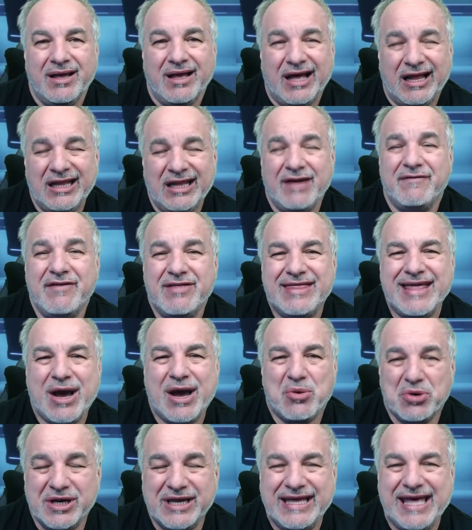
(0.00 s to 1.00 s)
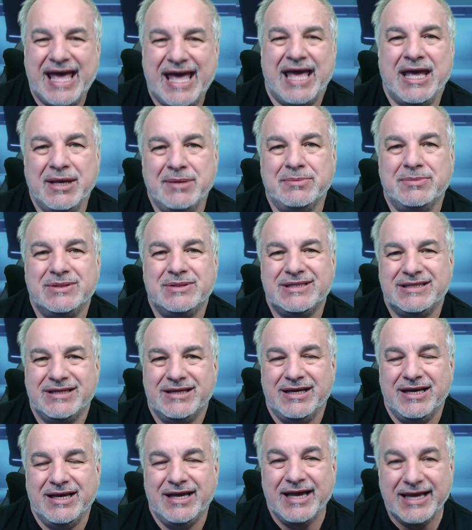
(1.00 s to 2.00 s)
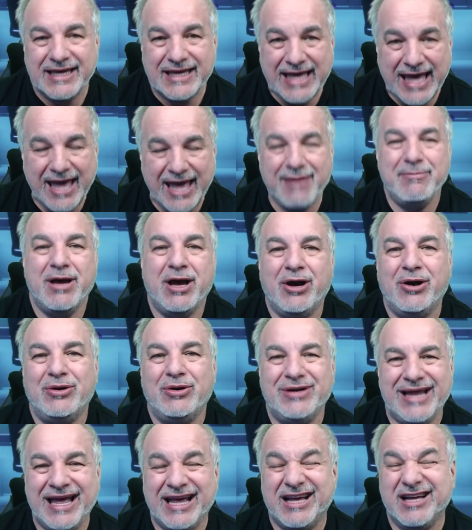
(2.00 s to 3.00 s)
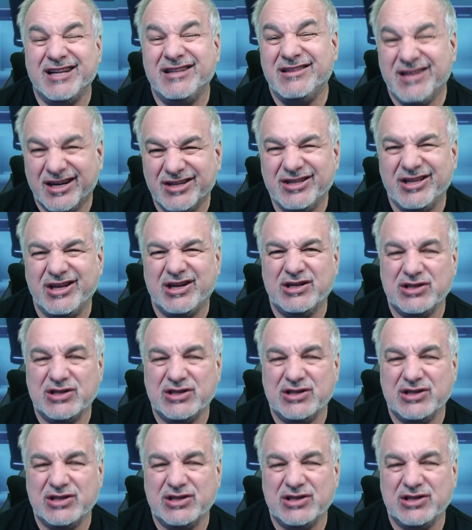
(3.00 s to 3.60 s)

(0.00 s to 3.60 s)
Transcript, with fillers: 11th Hour Games came out and conducted a